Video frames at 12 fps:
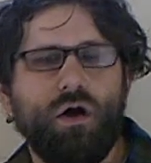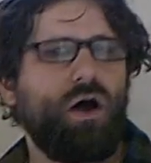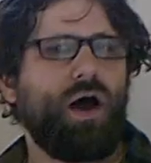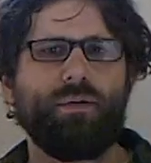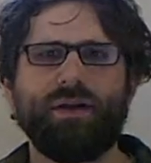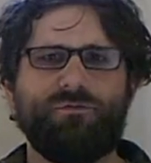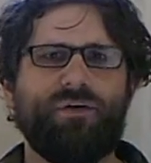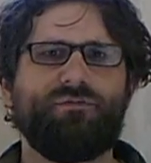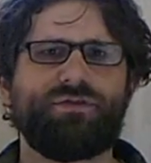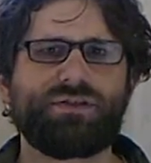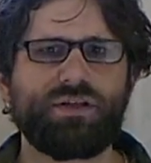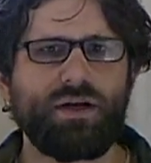I mean, if I've
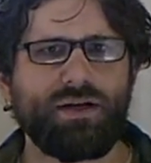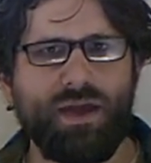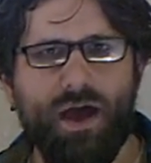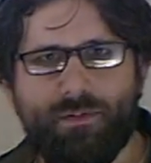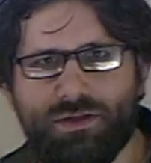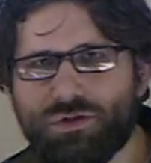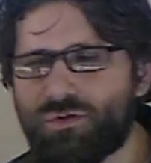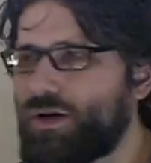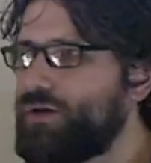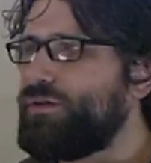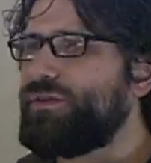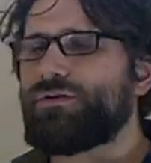studied chemistry, I
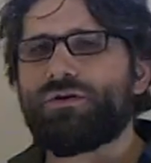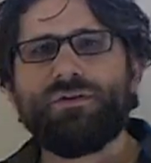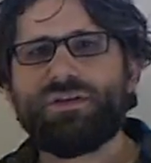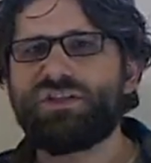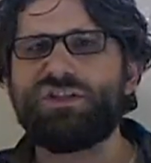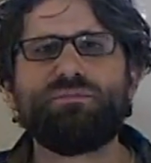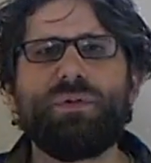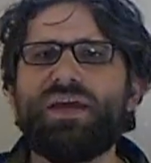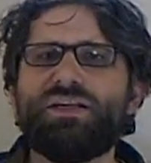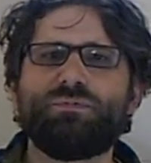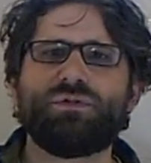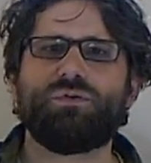know that there's all this
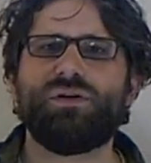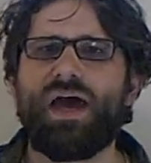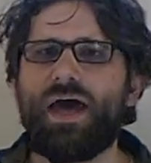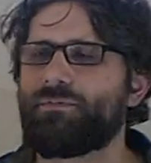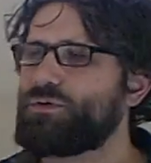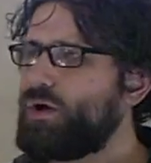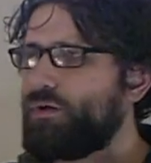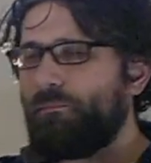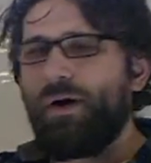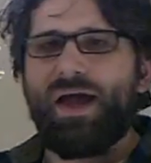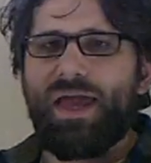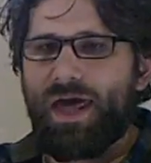space between atoms. Why don't
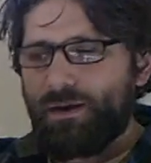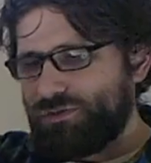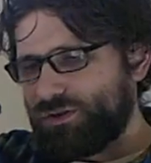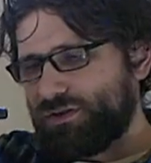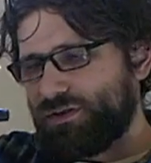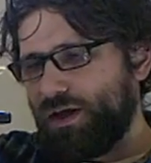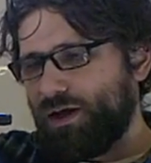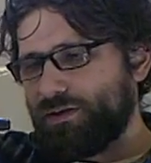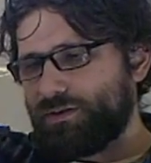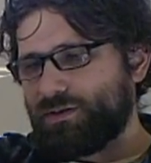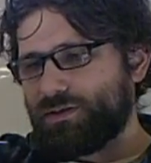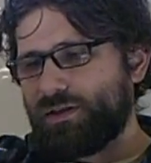my atoms just
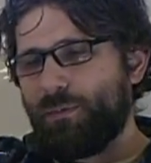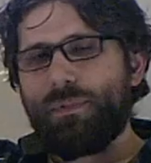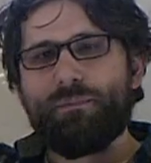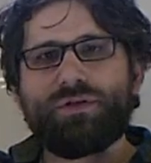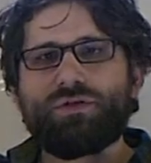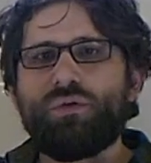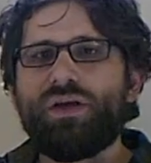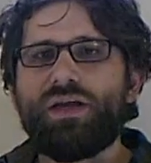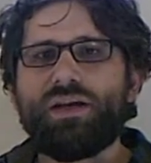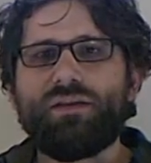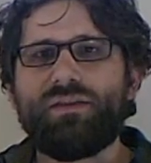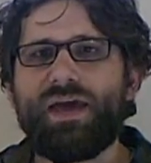slip in
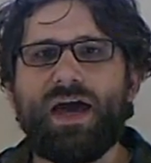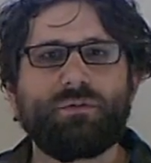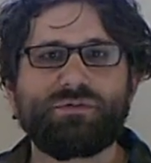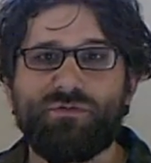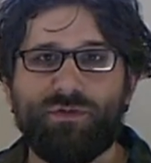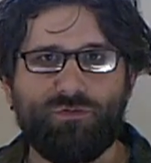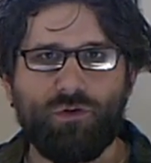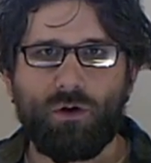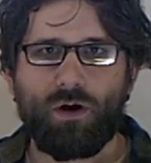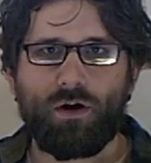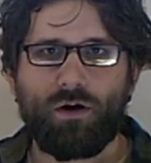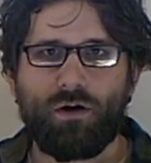between the atoms of the
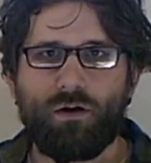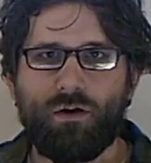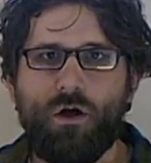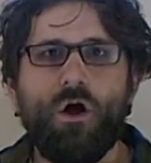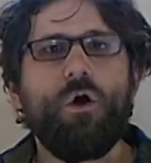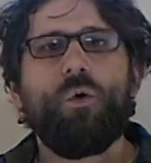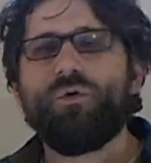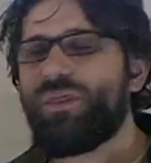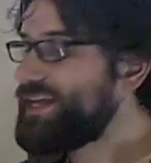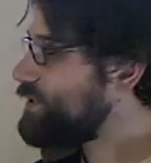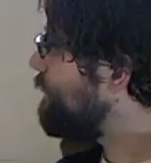floor? Well, that's